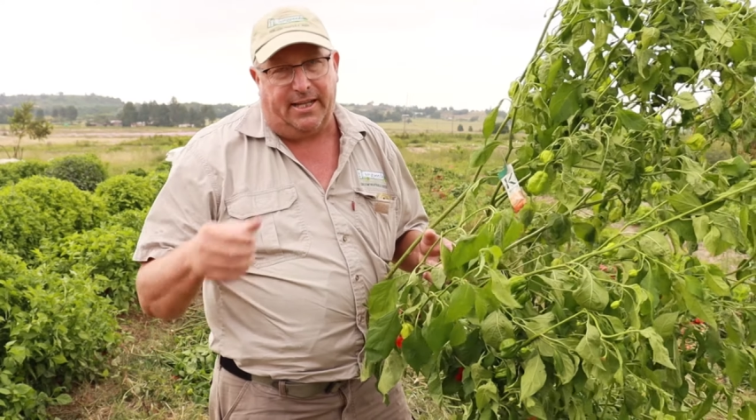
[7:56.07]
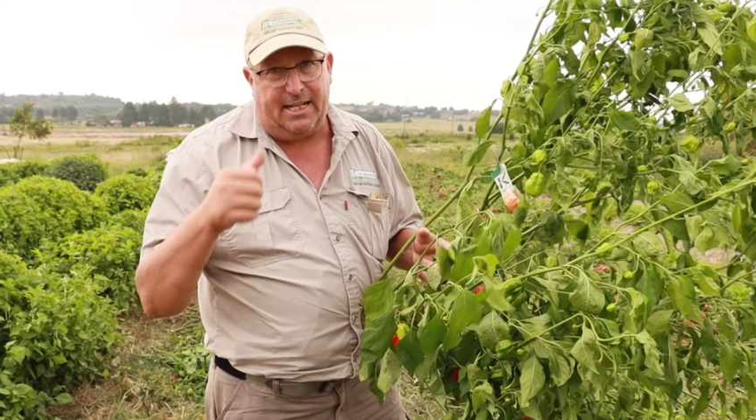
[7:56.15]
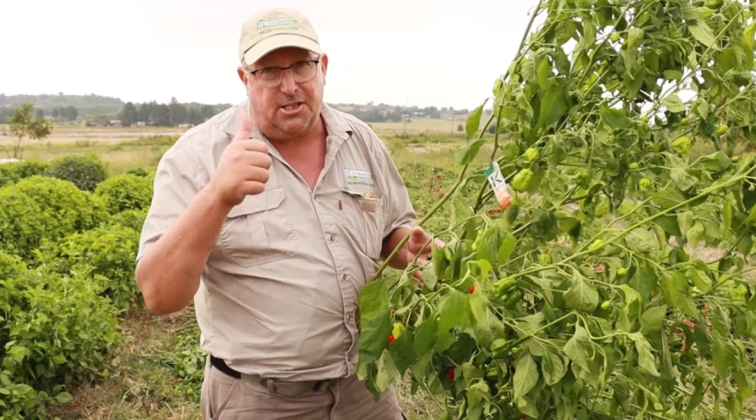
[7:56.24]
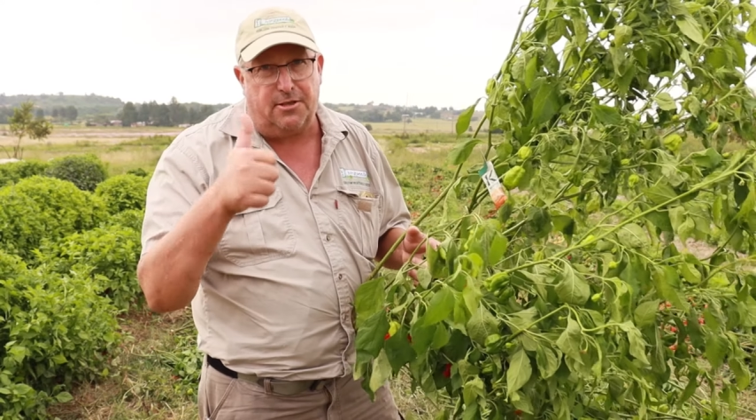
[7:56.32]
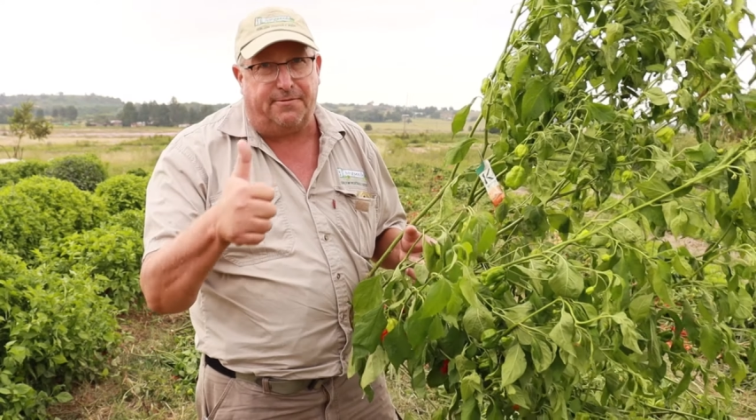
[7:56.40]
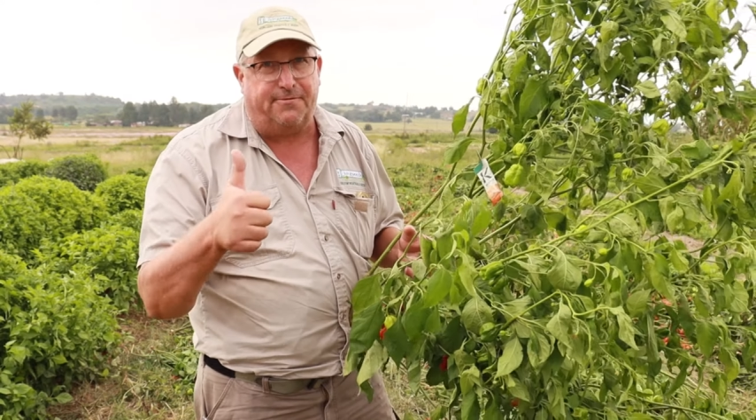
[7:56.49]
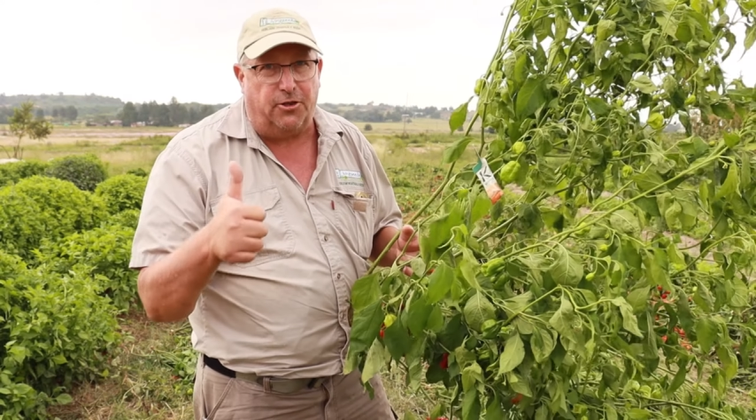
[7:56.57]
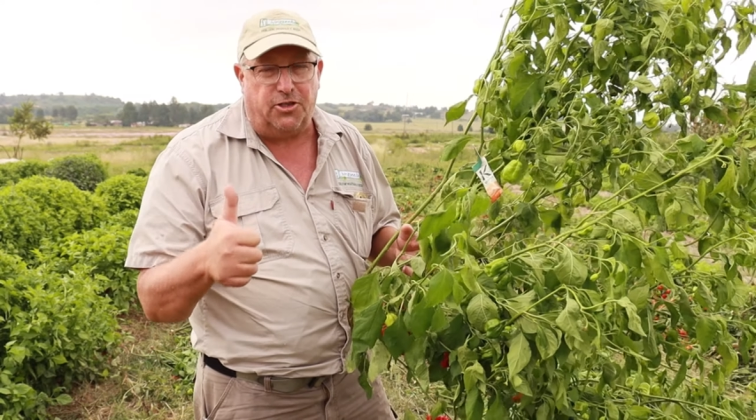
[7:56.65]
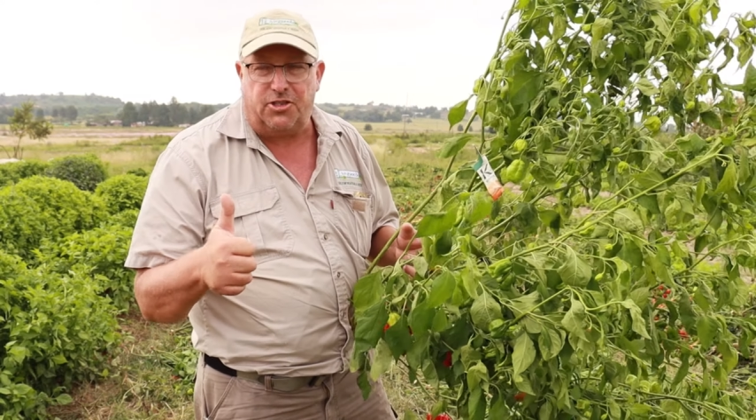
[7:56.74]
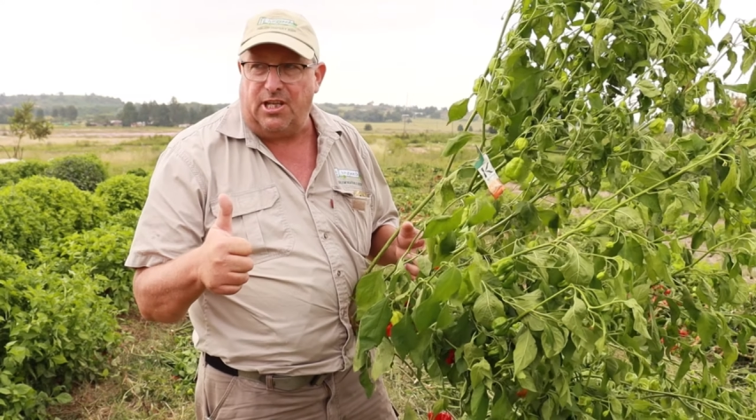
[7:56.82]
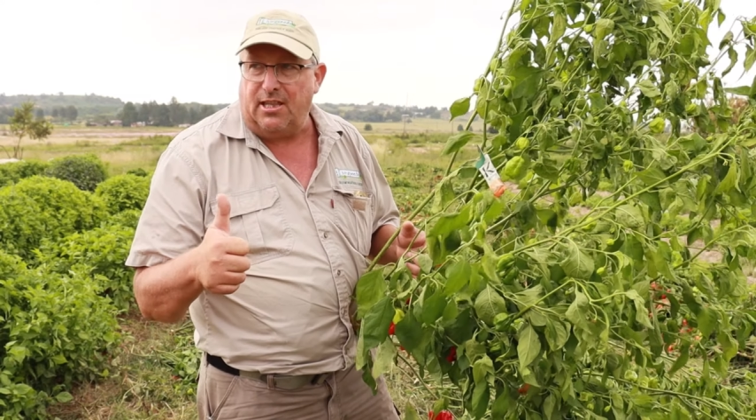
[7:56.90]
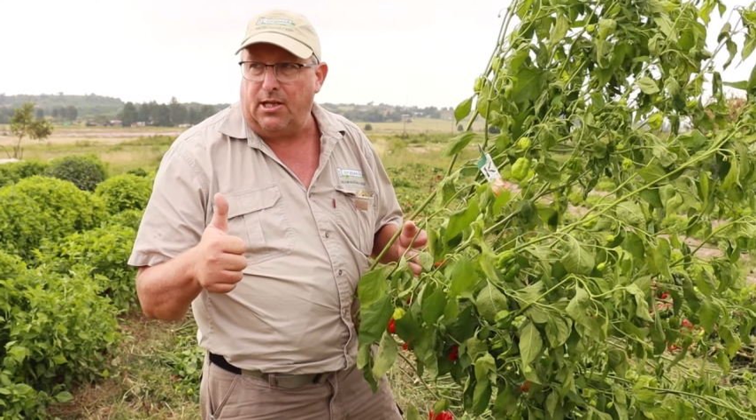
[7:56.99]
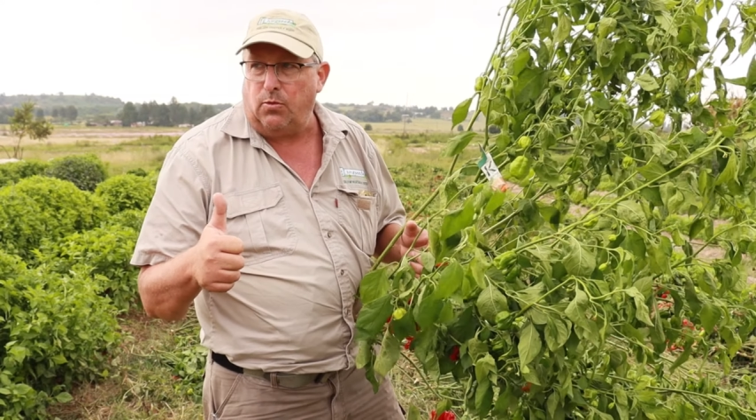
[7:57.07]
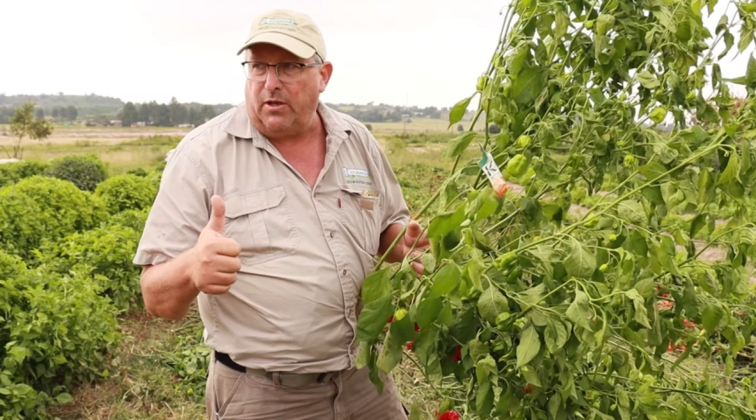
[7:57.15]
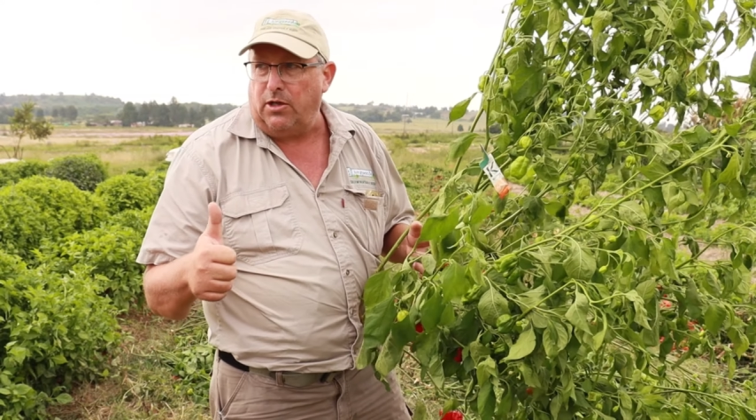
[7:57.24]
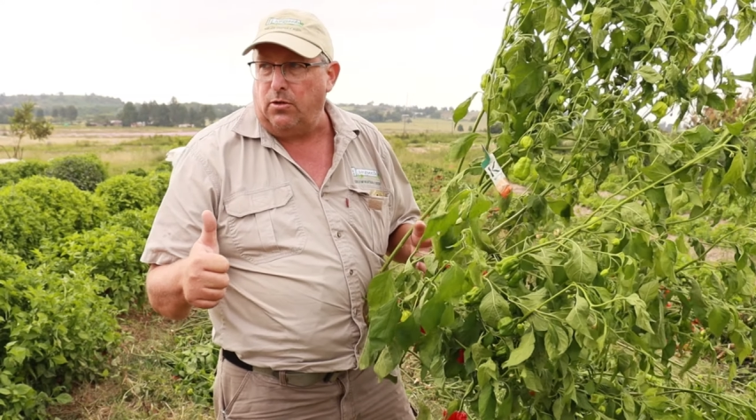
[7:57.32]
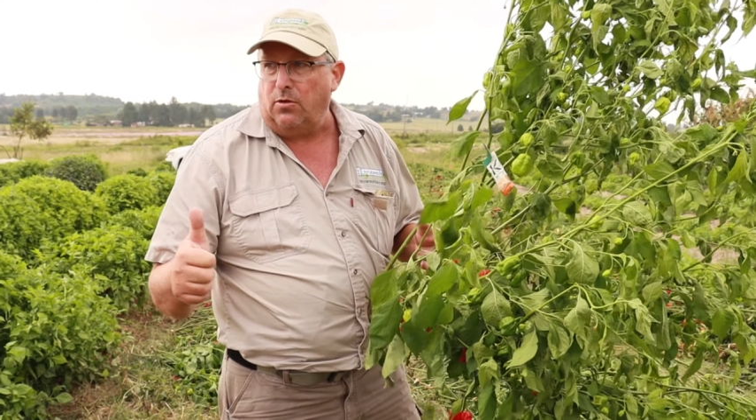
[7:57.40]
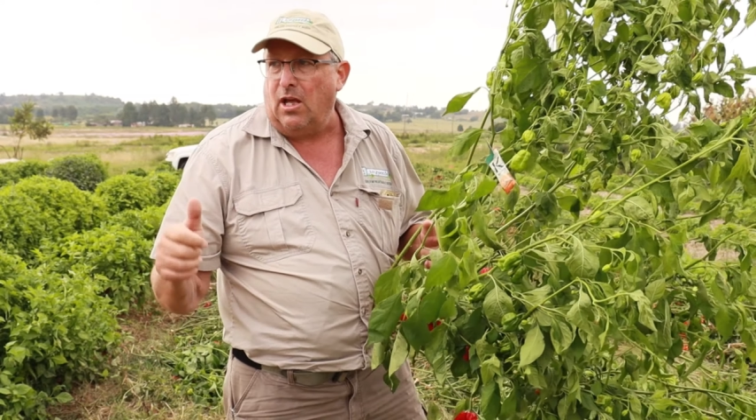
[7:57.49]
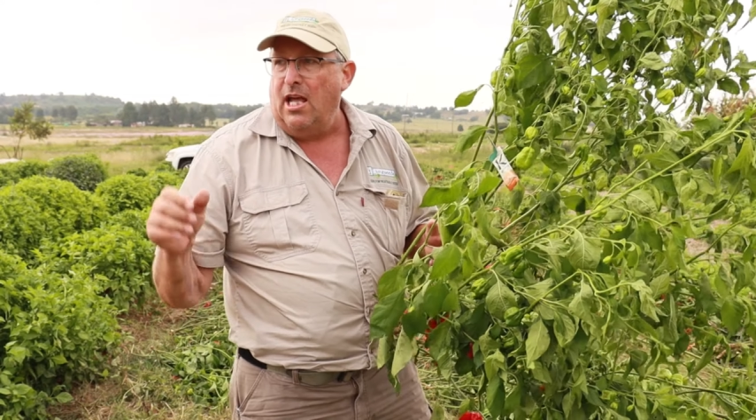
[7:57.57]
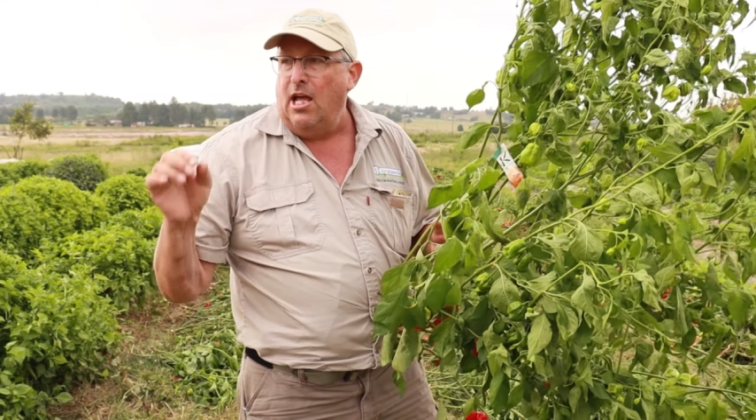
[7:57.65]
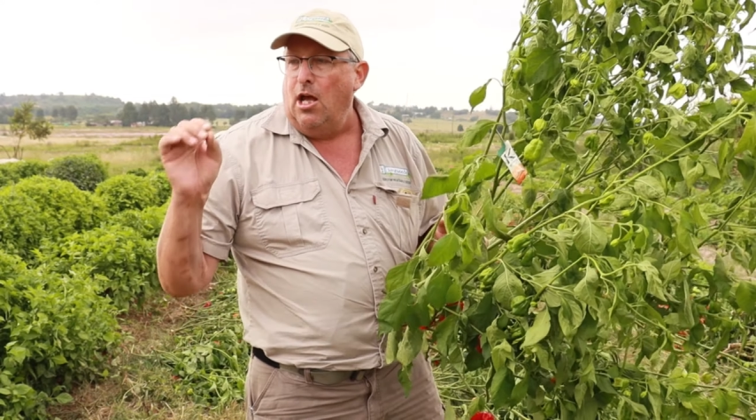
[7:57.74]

That's the first thing that we do.